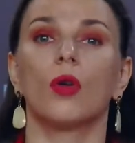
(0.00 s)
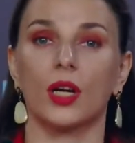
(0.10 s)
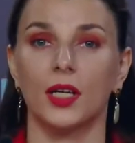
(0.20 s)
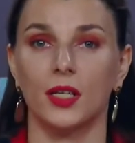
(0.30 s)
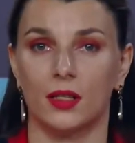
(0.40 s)

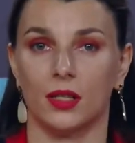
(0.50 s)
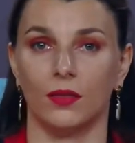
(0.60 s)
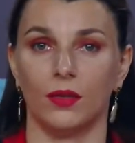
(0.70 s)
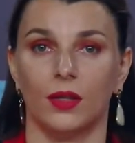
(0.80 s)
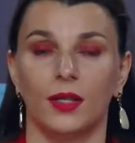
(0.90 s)
to
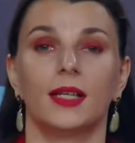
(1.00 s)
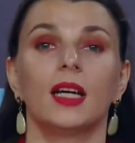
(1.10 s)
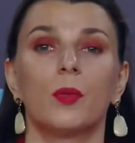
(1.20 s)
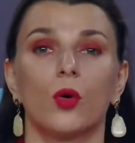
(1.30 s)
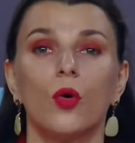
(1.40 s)

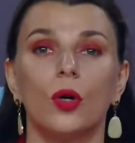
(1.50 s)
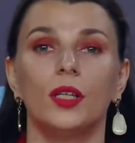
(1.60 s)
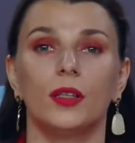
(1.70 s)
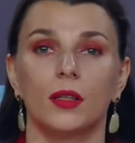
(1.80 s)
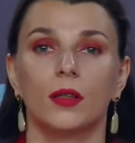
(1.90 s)
realize
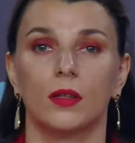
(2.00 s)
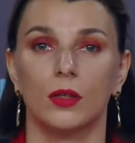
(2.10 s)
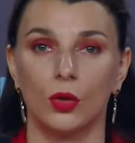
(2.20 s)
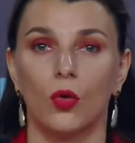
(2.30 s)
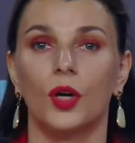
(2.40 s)
themselves
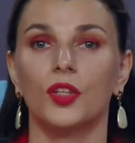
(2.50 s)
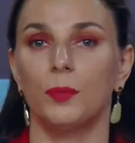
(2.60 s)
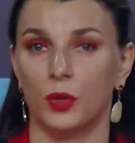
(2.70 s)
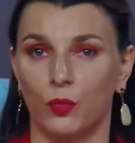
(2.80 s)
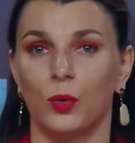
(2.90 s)

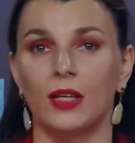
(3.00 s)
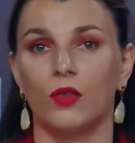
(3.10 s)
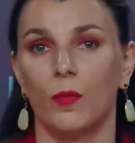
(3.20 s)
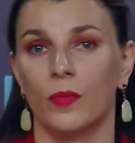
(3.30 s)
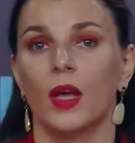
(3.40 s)
as
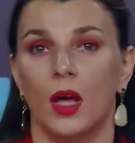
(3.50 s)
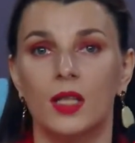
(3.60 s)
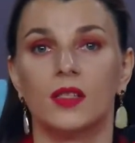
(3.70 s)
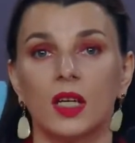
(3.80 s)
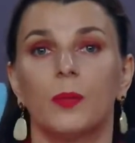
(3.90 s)
Ukrainians
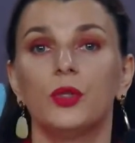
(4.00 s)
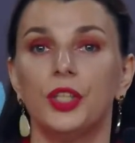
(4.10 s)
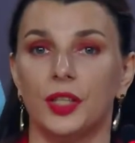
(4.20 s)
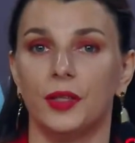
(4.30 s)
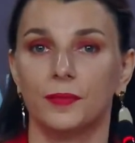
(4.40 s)
and to be
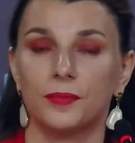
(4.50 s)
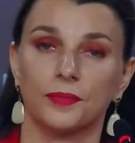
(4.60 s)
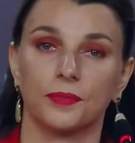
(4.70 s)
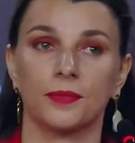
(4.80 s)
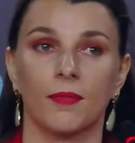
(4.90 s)

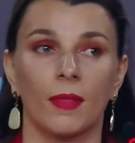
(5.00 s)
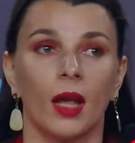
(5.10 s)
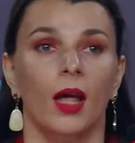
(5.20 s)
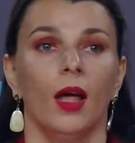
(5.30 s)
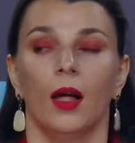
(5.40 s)
reborn as a
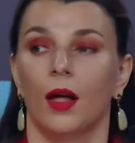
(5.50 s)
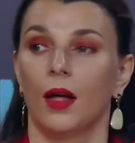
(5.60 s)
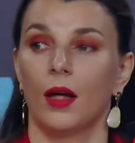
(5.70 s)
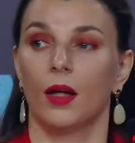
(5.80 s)
Ukrainian.